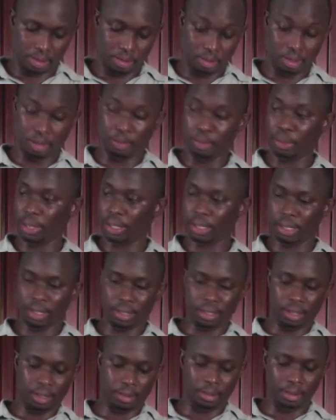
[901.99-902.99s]
You could put a
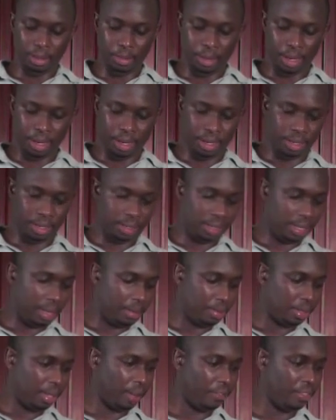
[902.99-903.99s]
little bit of the
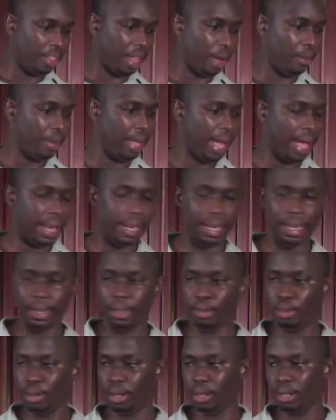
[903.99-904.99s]
same stuff that we had in it, a
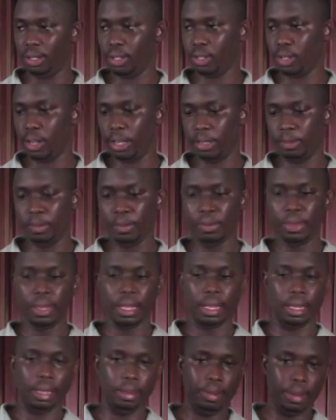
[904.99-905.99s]
little bit of the salt,
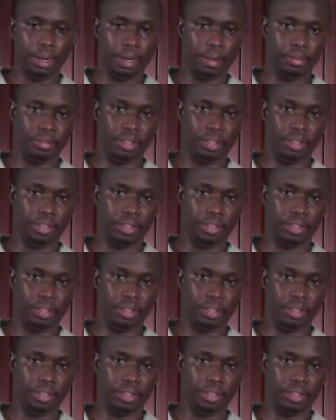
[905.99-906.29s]
a little bit